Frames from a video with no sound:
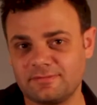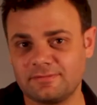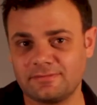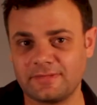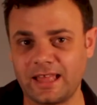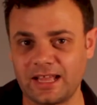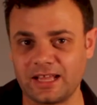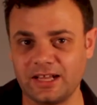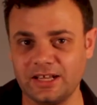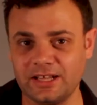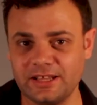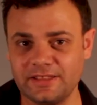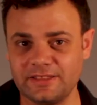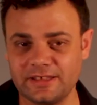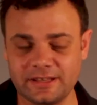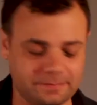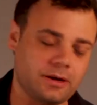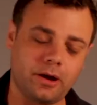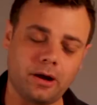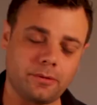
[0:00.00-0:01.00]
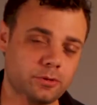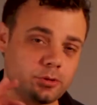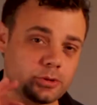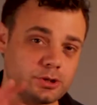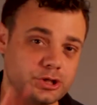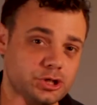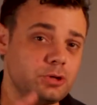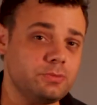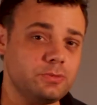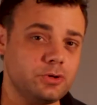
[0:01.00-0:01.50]
That kind of thing. So I'm going to
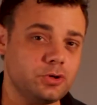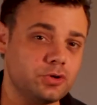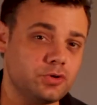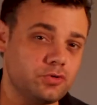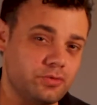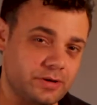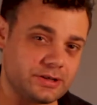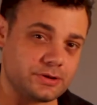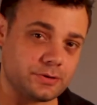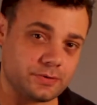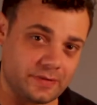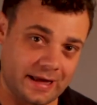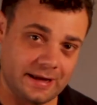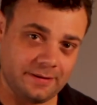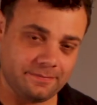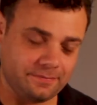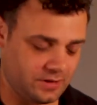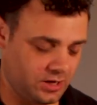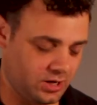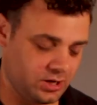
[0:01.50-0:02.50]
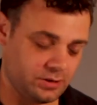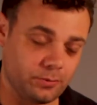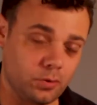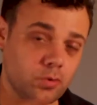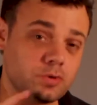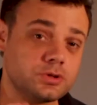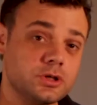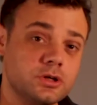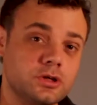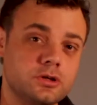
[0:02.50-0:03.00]
assume you can already do that. I'm
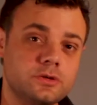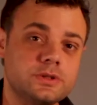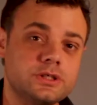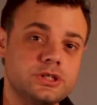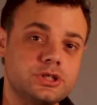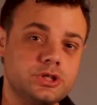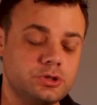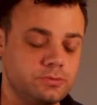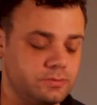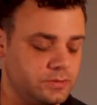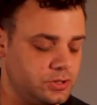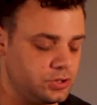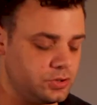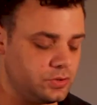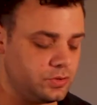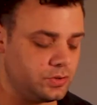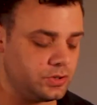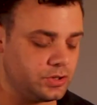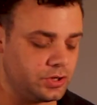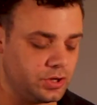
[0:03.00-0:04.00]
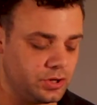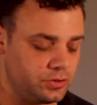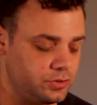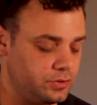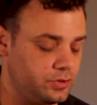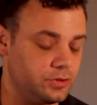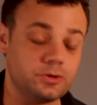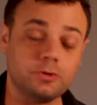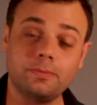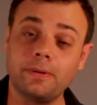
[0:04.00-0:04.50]
also going to assume that you know
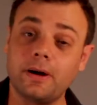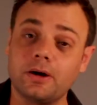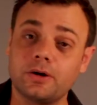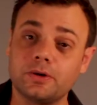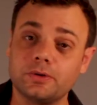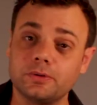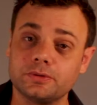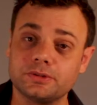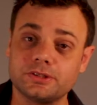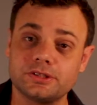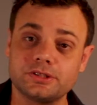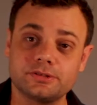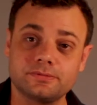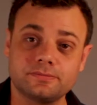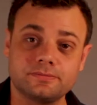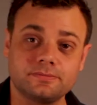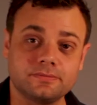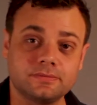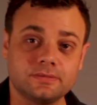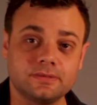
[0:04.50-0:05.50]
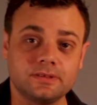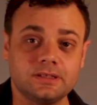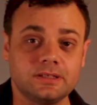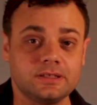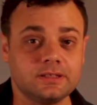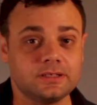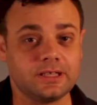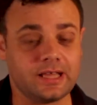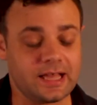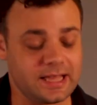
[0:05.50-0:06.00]
your bar chords.
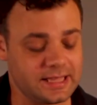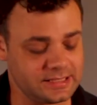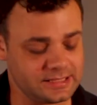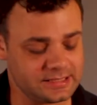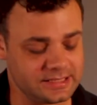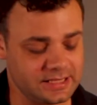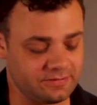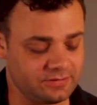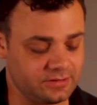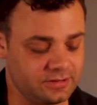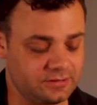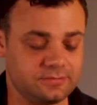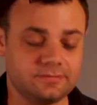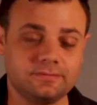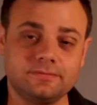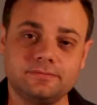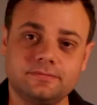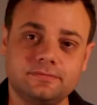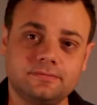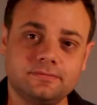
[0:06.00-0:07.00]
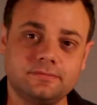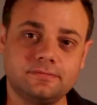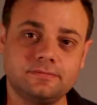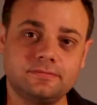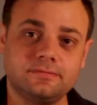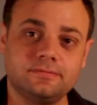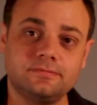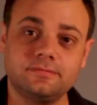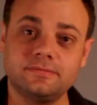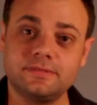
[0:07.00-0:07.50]
Your A7,
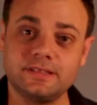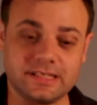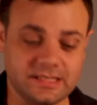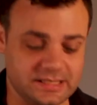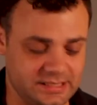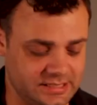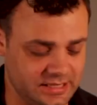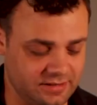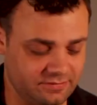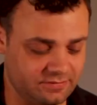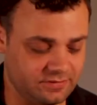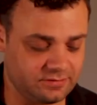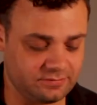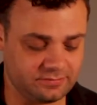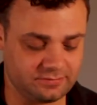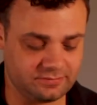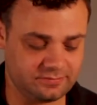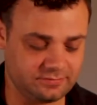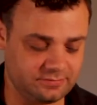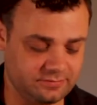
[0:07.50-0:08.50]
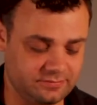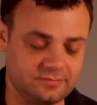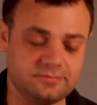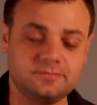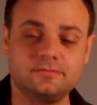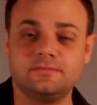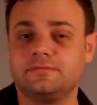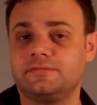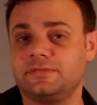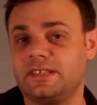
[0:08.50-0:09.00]
D7,
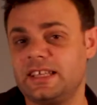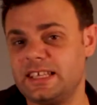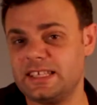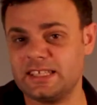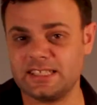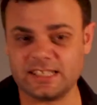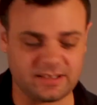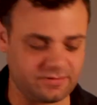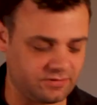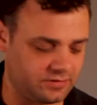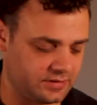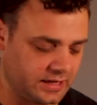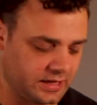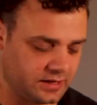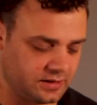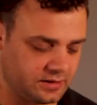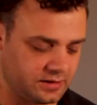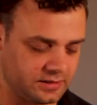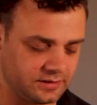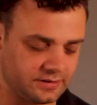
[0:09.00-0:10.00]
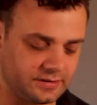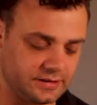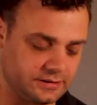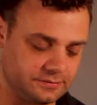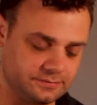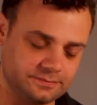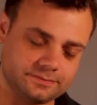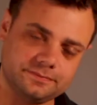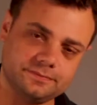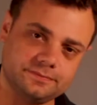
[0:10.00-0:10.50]
E7, that kind of thing.
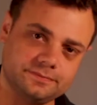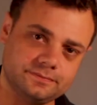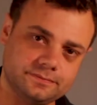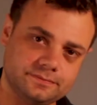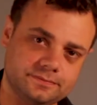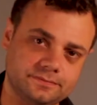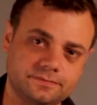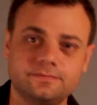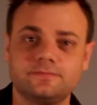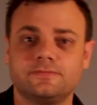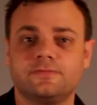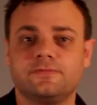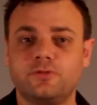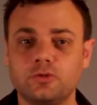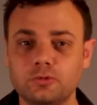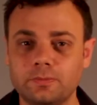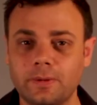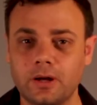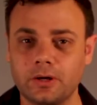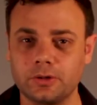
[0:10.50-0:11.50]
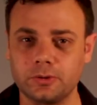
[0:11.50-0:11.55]
Full bar